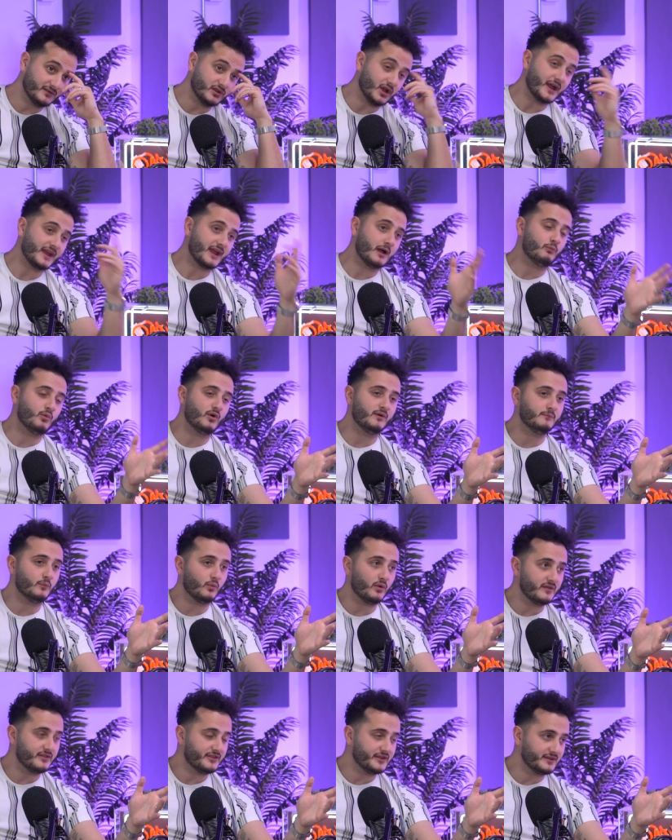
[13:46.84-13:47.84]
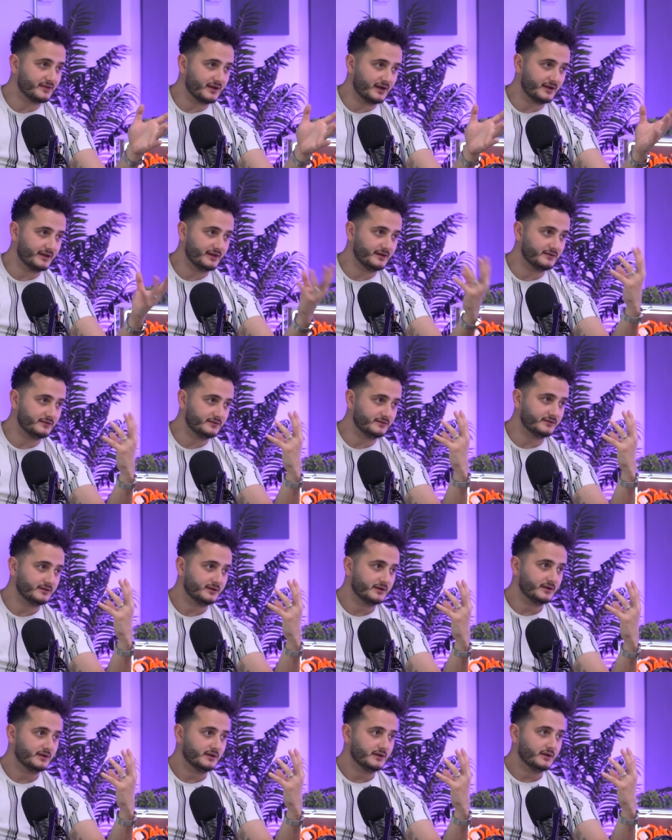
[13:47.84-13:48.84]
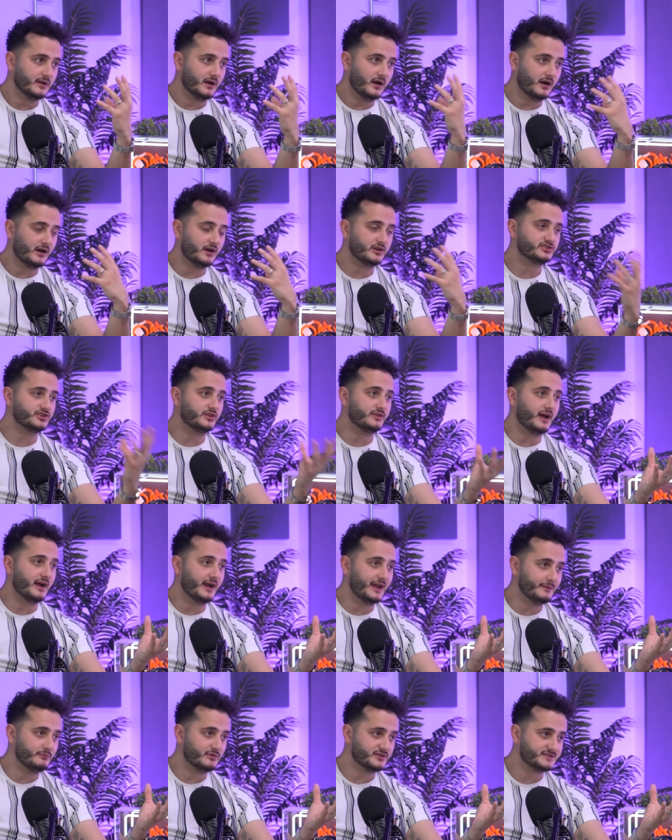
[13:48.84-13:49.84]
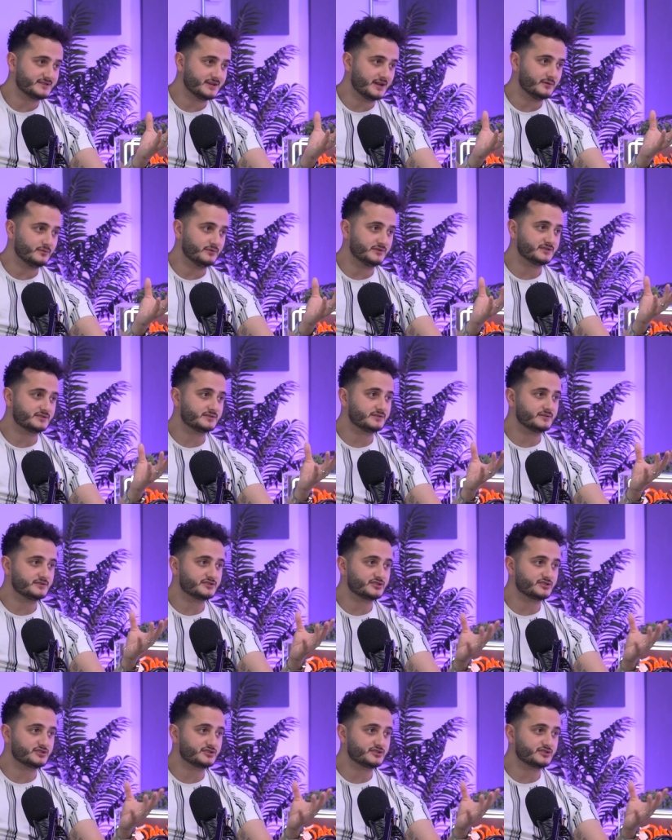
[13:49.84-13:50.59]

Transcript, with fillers: like and one one thing that in our show that Amos said was